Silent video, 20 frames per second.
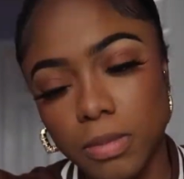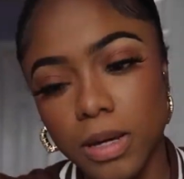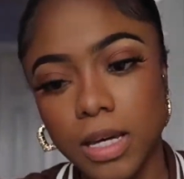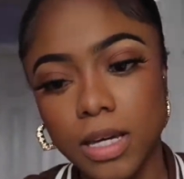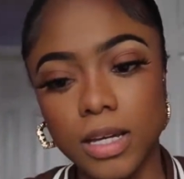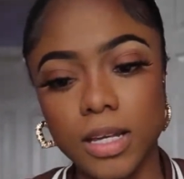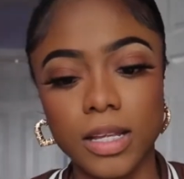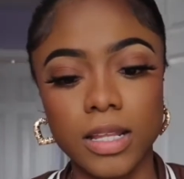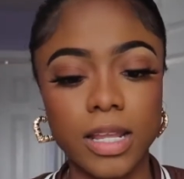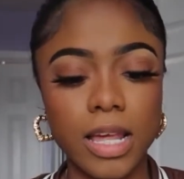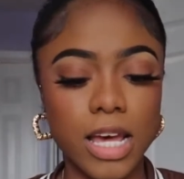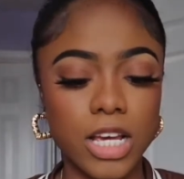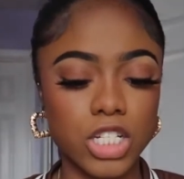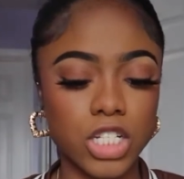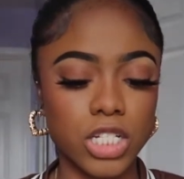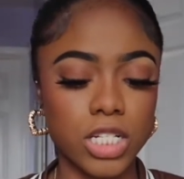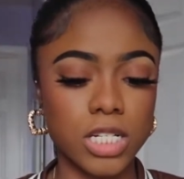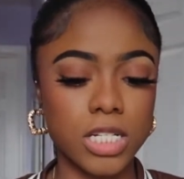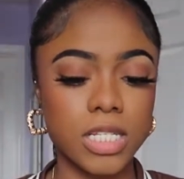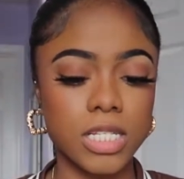Mink
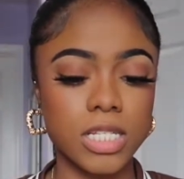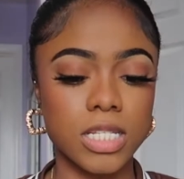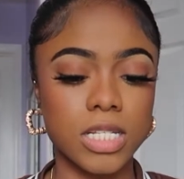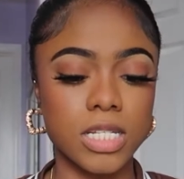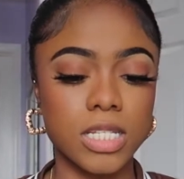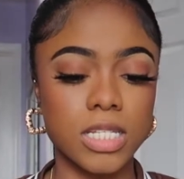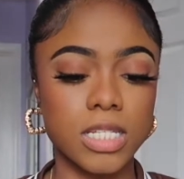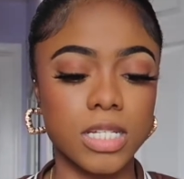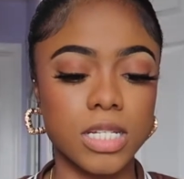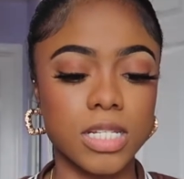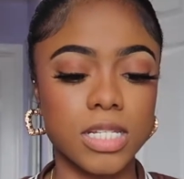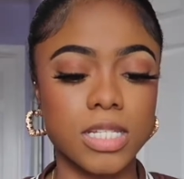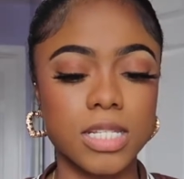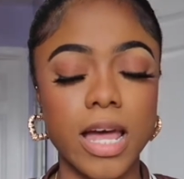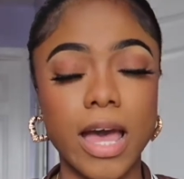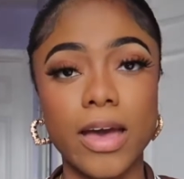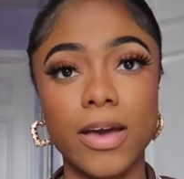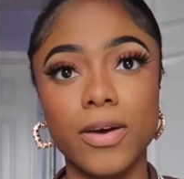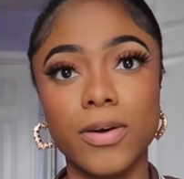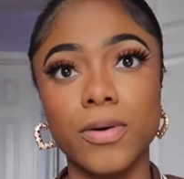lashes. This is in the
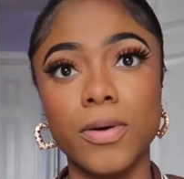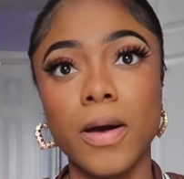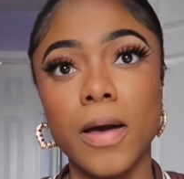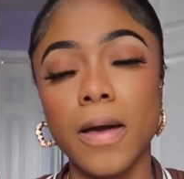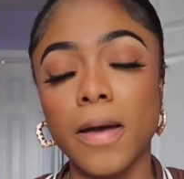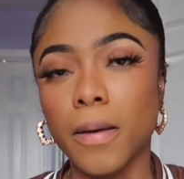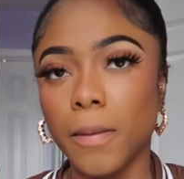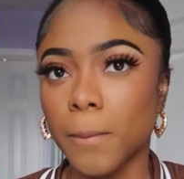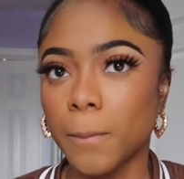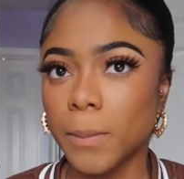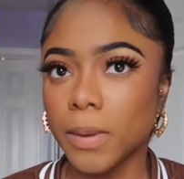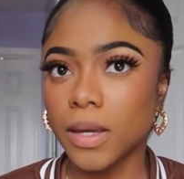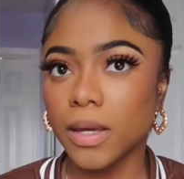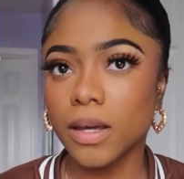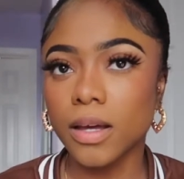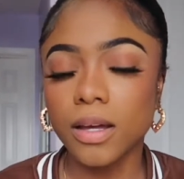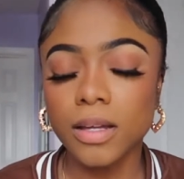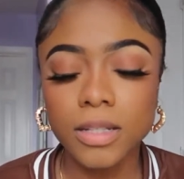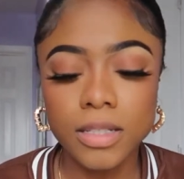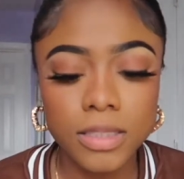style
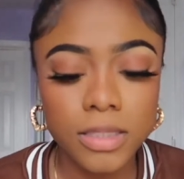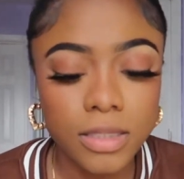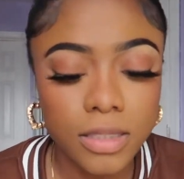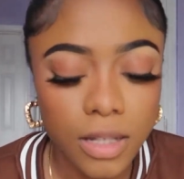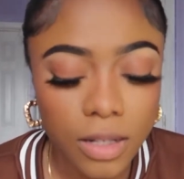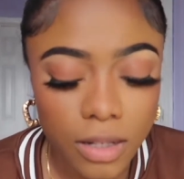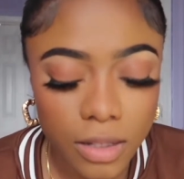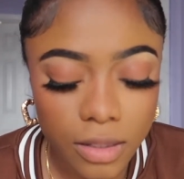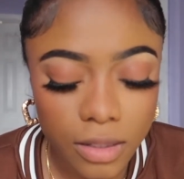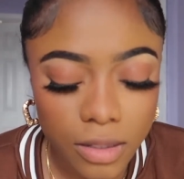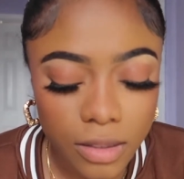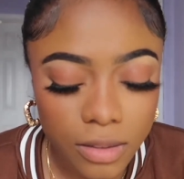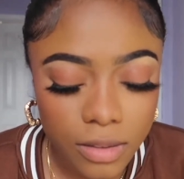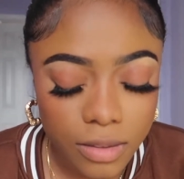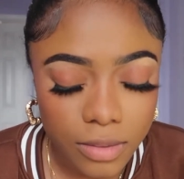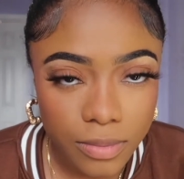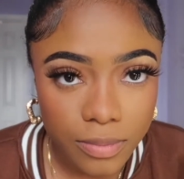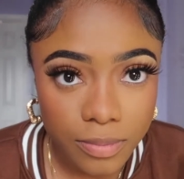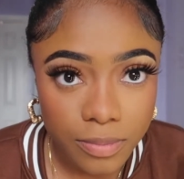Bia. This is how they look.